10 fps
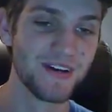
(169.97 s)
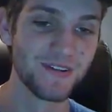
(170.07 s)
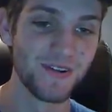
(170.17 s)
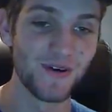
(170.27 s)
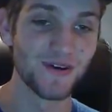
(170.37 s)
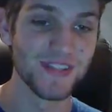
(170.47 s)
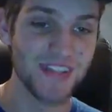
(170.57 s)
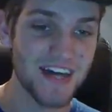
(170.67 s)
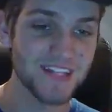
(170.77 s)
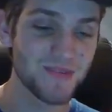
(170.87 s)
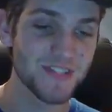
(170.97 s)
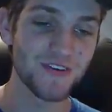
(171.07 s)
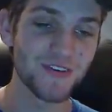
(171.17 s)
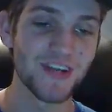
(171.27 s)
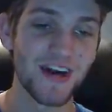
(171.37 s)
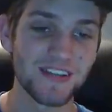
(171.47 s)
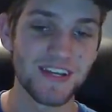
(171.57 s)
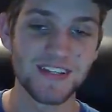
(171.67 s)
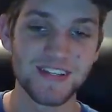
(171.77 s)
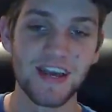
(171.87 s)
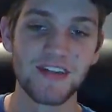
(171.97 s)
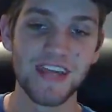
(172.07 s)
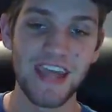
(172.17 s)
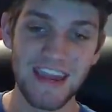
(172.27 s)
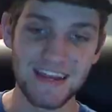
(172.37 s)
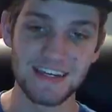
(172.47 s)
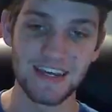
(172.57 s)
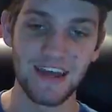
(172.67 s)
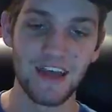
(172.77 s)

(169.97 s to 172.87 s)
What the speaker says: Lol. Last but certainly not least, the ending.